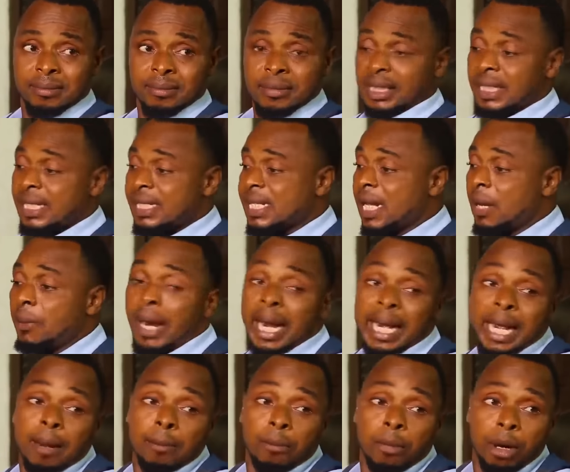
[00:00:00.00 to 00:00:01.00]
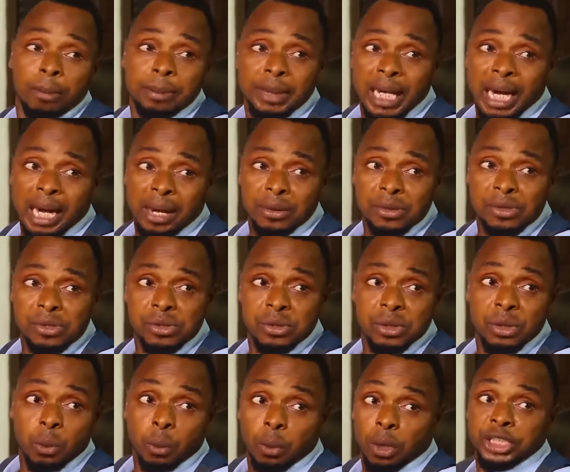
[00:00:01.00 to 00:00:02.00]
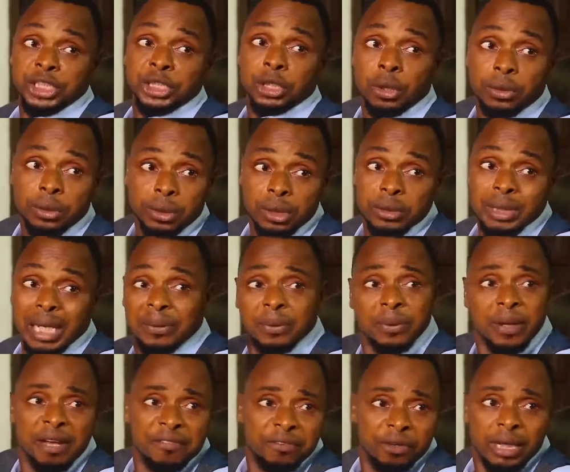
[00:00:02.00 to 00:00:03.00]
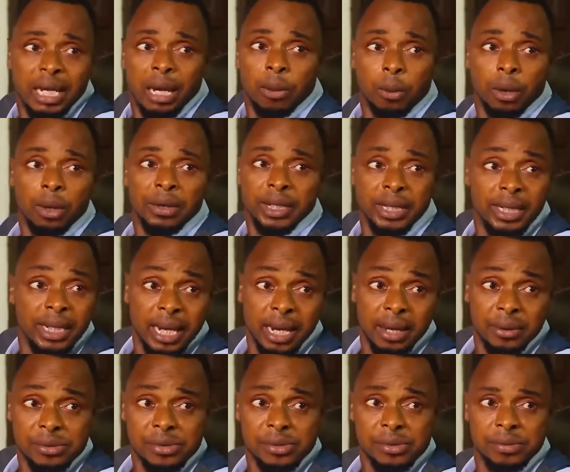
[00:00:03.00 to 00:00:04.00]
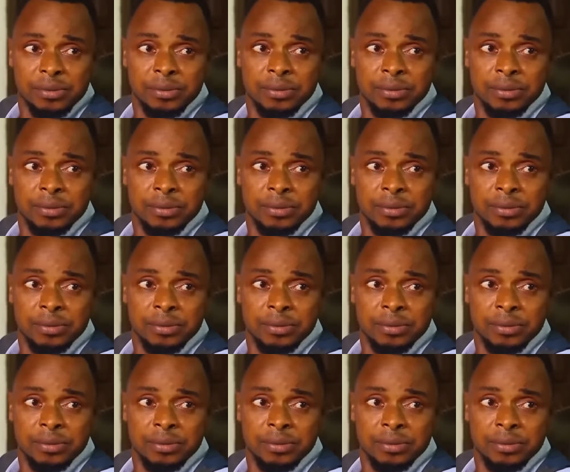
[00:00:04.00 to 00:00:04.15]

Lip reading: The same way I can mop the house, wash your clothes, and do every other work in the house.